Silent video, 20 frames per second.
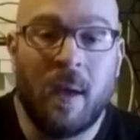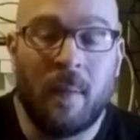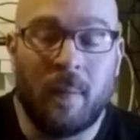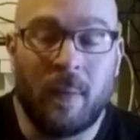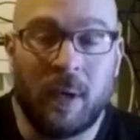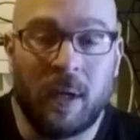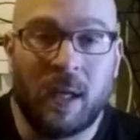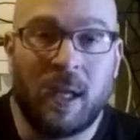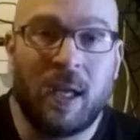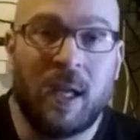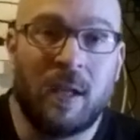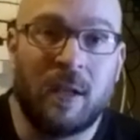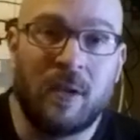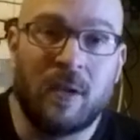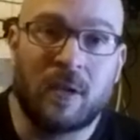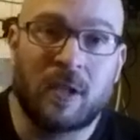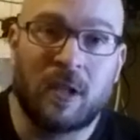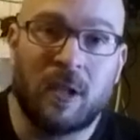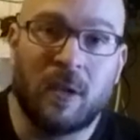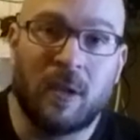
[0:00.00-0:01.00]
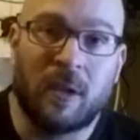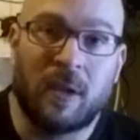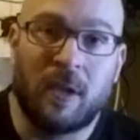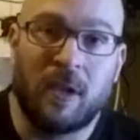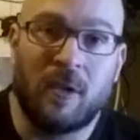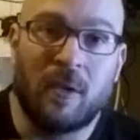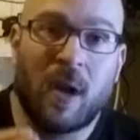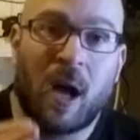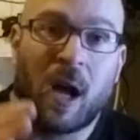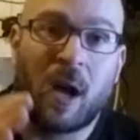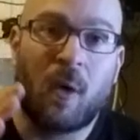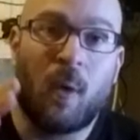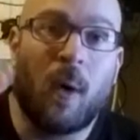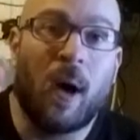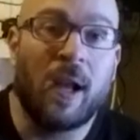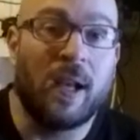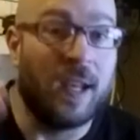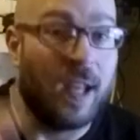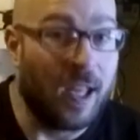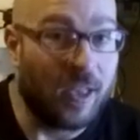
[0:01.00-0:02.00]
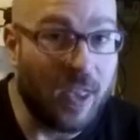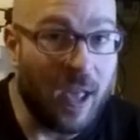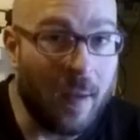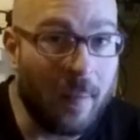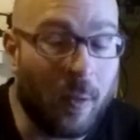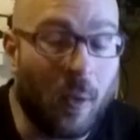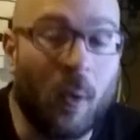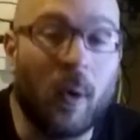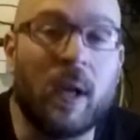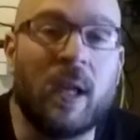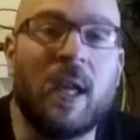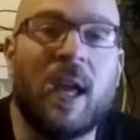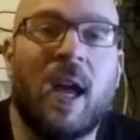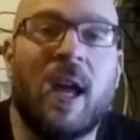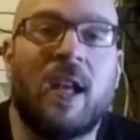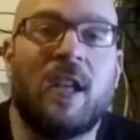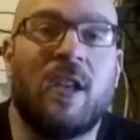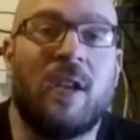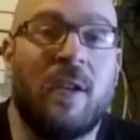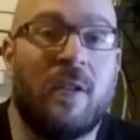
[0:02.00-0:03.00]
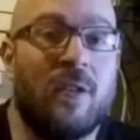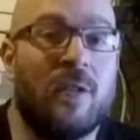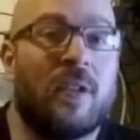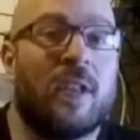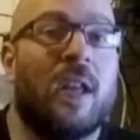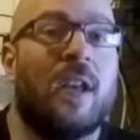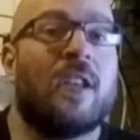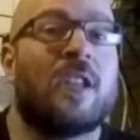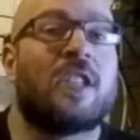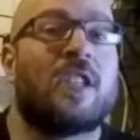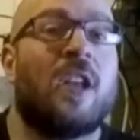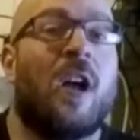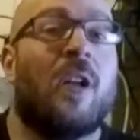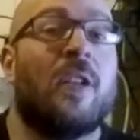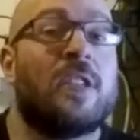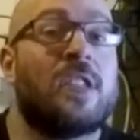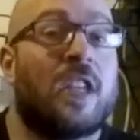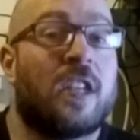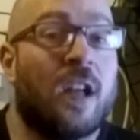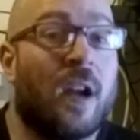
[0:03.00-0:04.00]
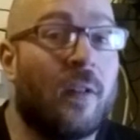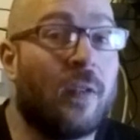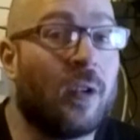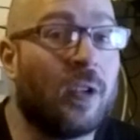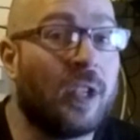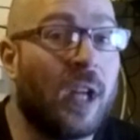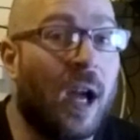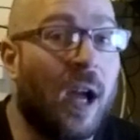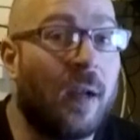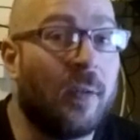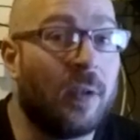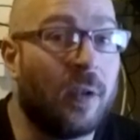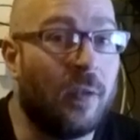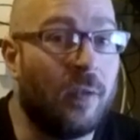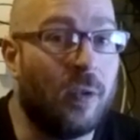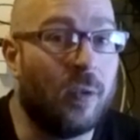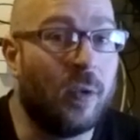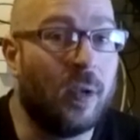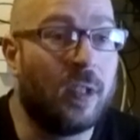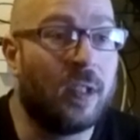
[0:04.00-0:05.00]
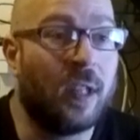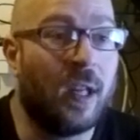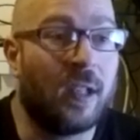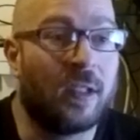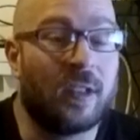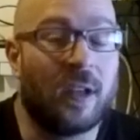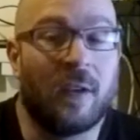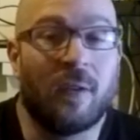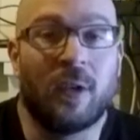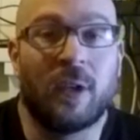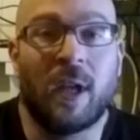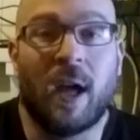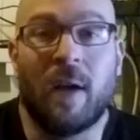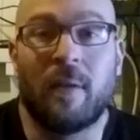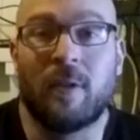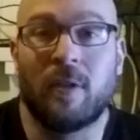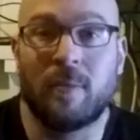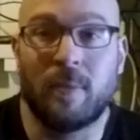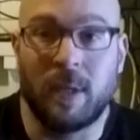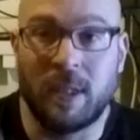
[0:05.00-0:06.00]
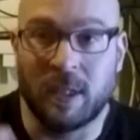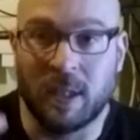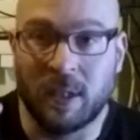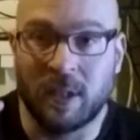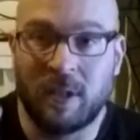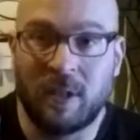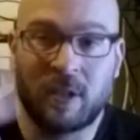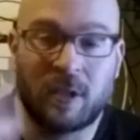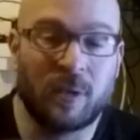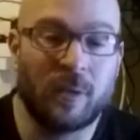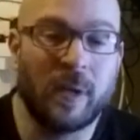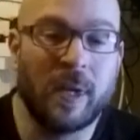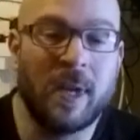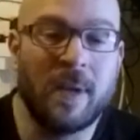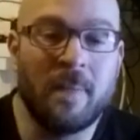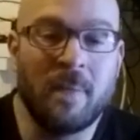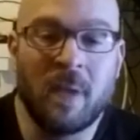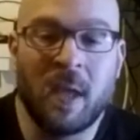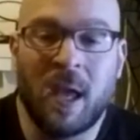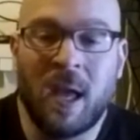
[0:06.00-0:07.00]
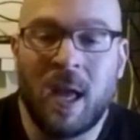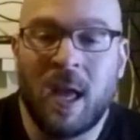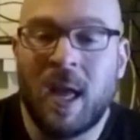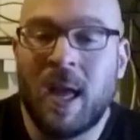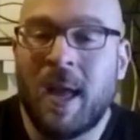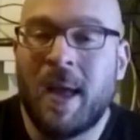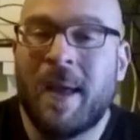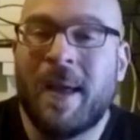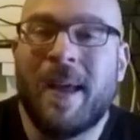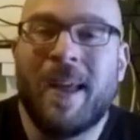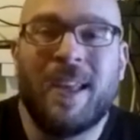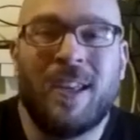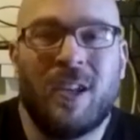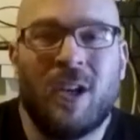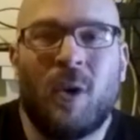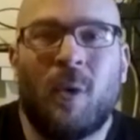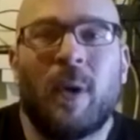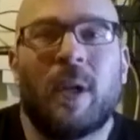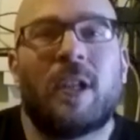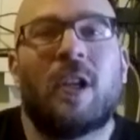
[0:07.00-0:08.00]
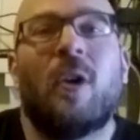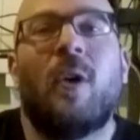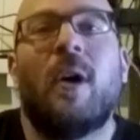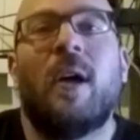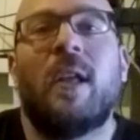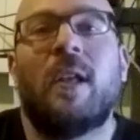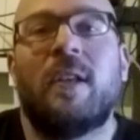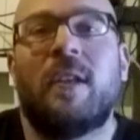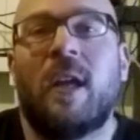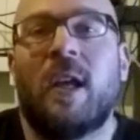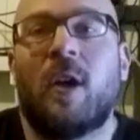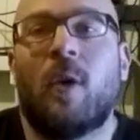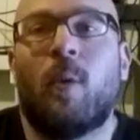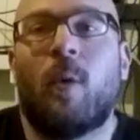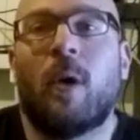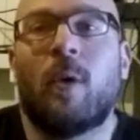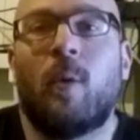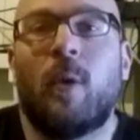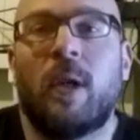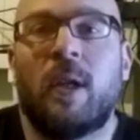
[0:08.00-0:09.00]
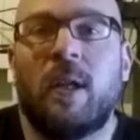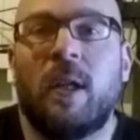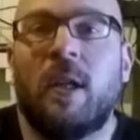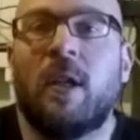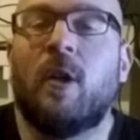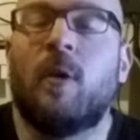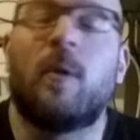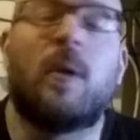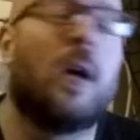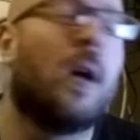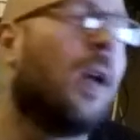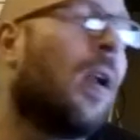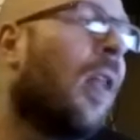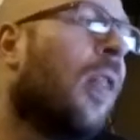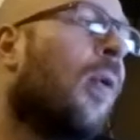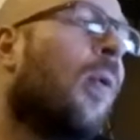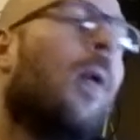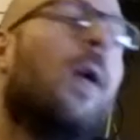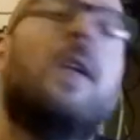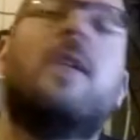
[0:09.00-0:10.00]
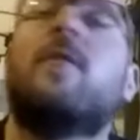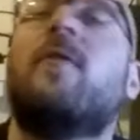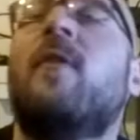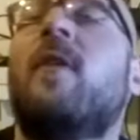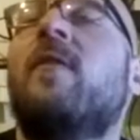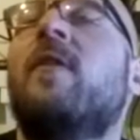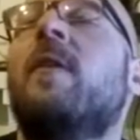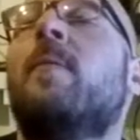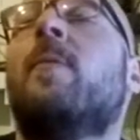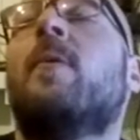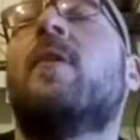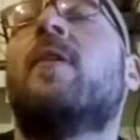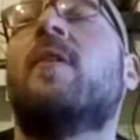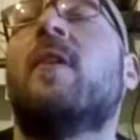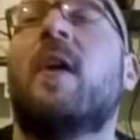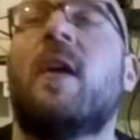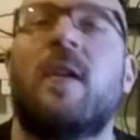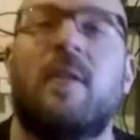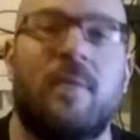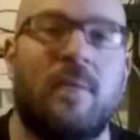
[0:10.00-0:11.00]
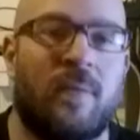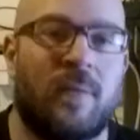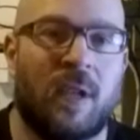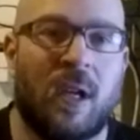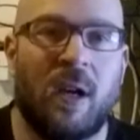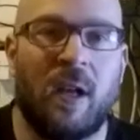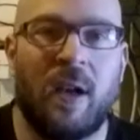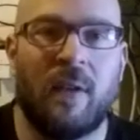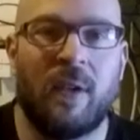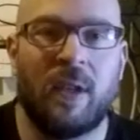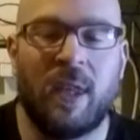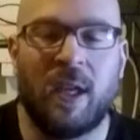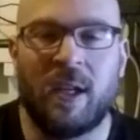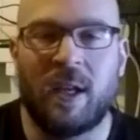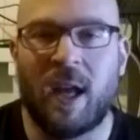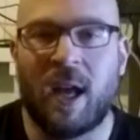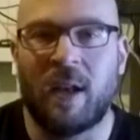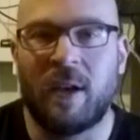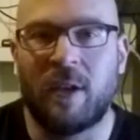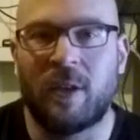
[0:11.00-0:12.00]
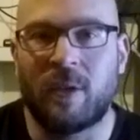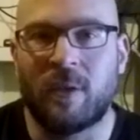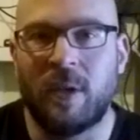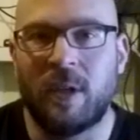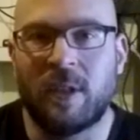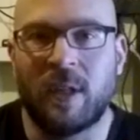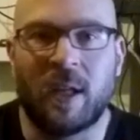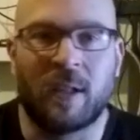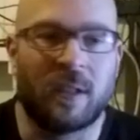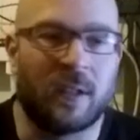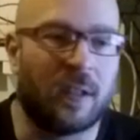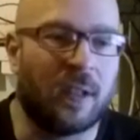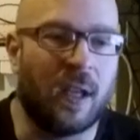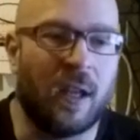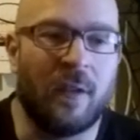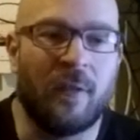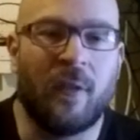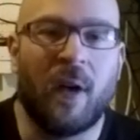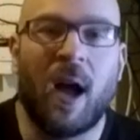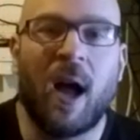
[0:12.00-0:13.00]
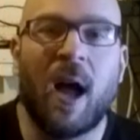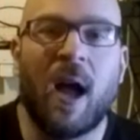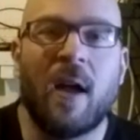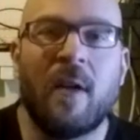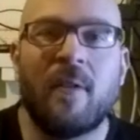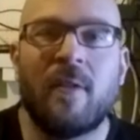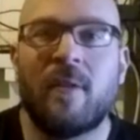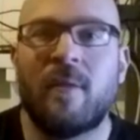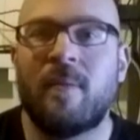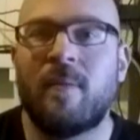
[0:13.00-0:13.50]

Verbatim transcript: But again, you're not quite at that point yet. You said it stalled several times, or you reset several times, which means at least 3. You know what? Go ahead and take a 1-week deload. Cut all the weights 50%. Cut everything down to 3 sets instead of 5.